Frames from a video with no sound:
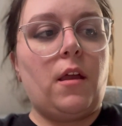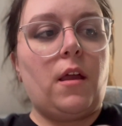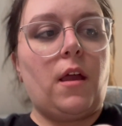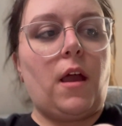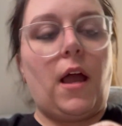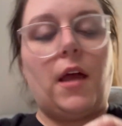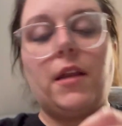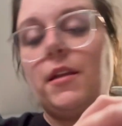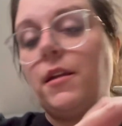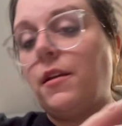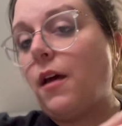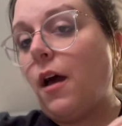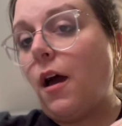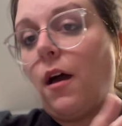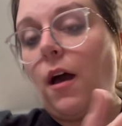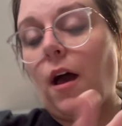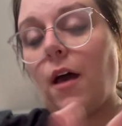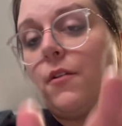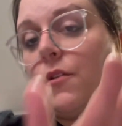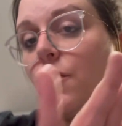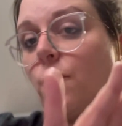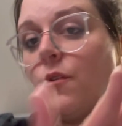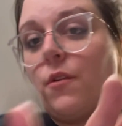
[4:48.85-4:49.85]
I
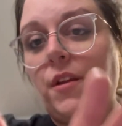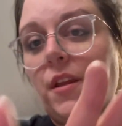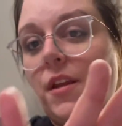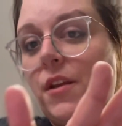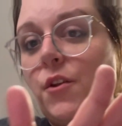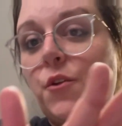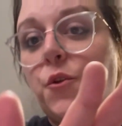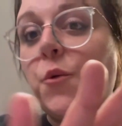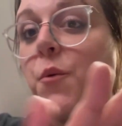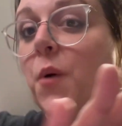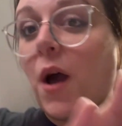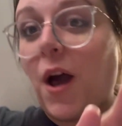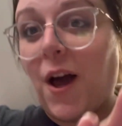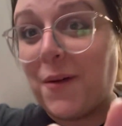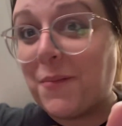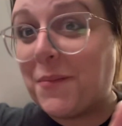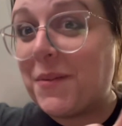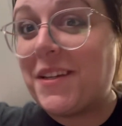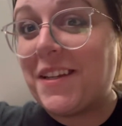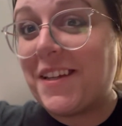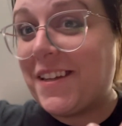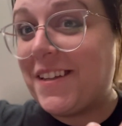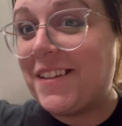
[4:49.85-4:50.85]
don't need a new
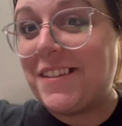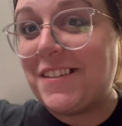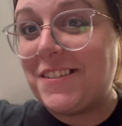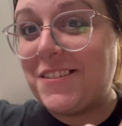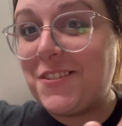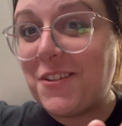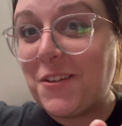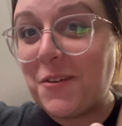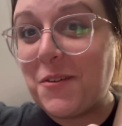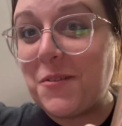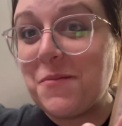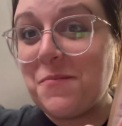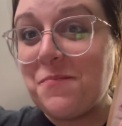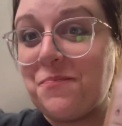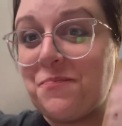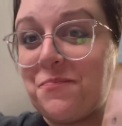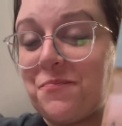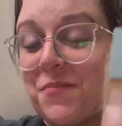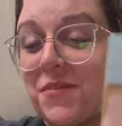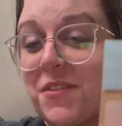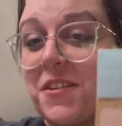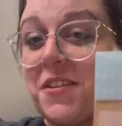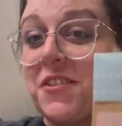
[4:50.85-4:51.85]
hobby to get into.
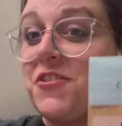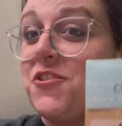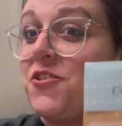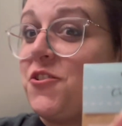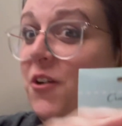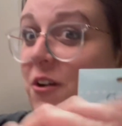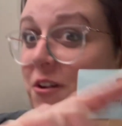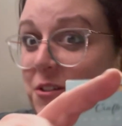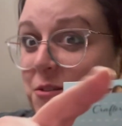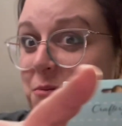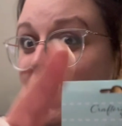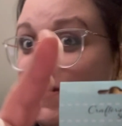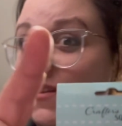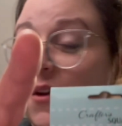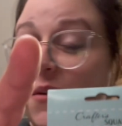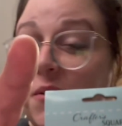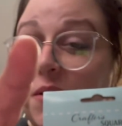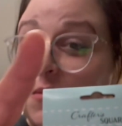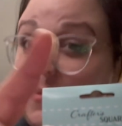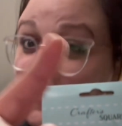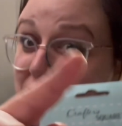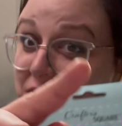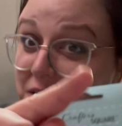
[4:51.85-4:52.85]
Trust me though,
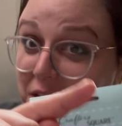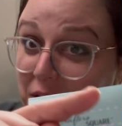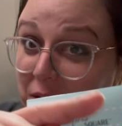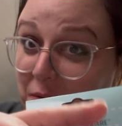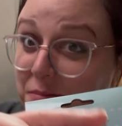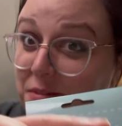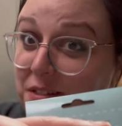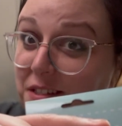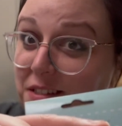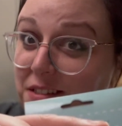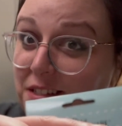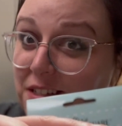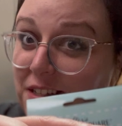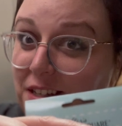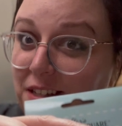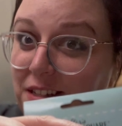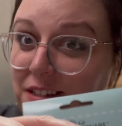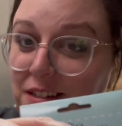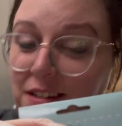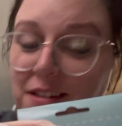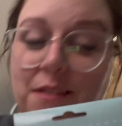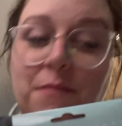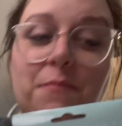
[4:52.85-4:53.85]
it was tempting to get
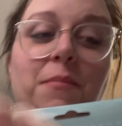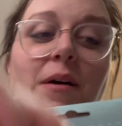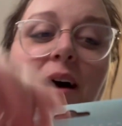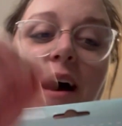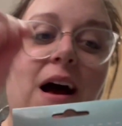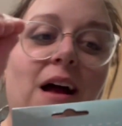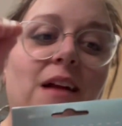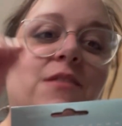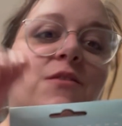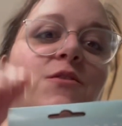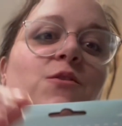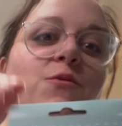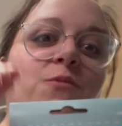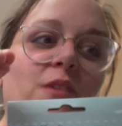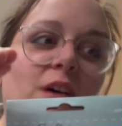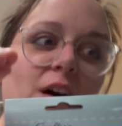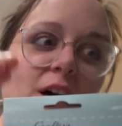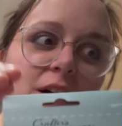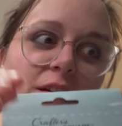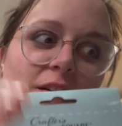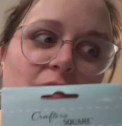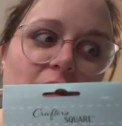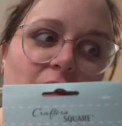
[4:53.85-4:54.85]
it, but I do
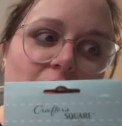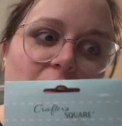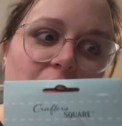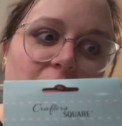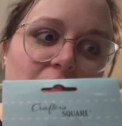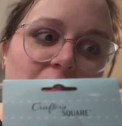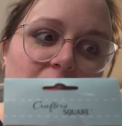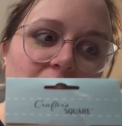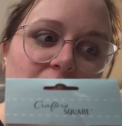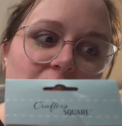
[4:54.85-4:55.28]
not need,